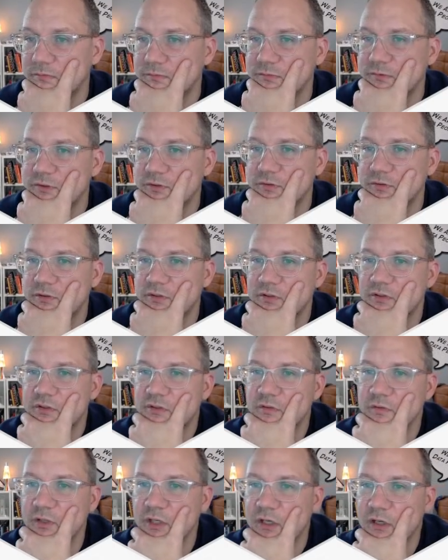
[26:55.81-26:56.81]
So it's a
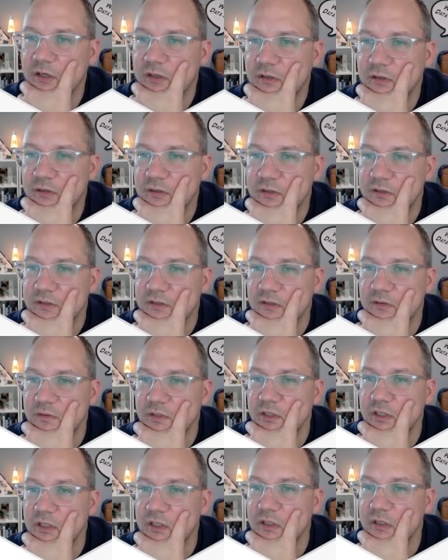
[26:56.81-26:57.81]
square. Let's go
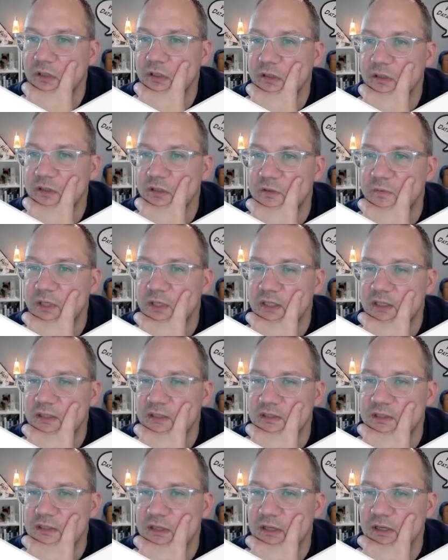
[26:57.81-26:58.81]
in here and let's make
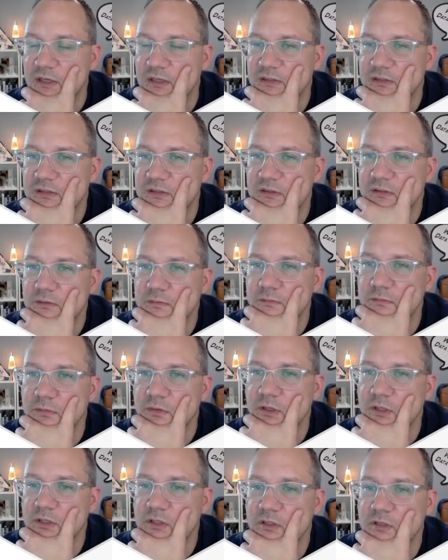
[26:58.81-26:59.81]
these dots
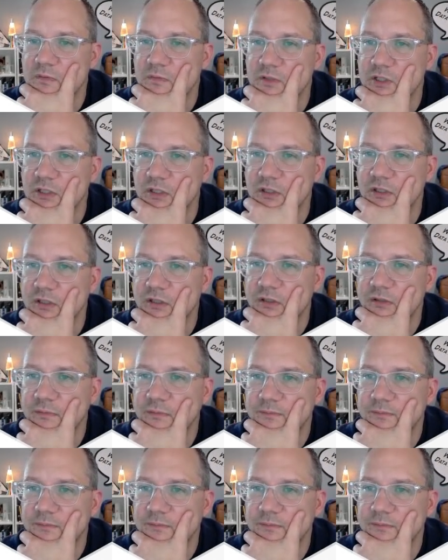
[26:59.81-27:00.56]
much smaller.